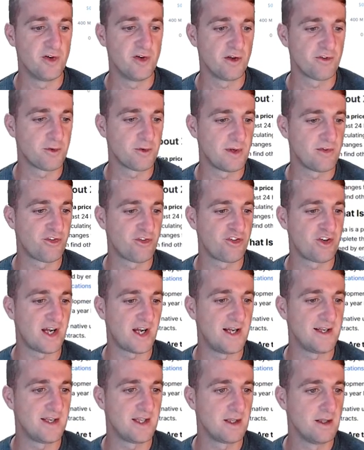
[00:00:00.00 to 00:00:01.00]
We also have
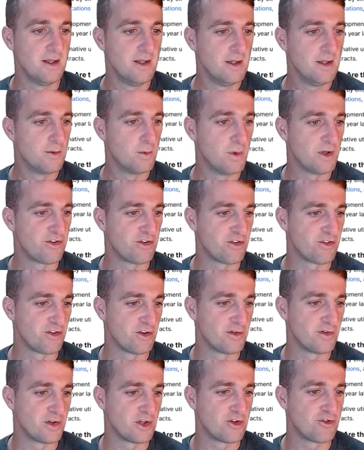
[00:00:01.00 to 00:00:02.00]
sharding, which is
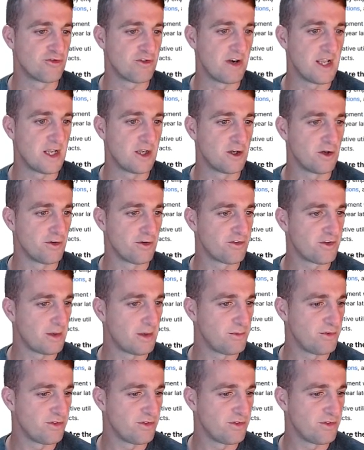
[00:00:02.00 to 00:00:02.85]
another great concept.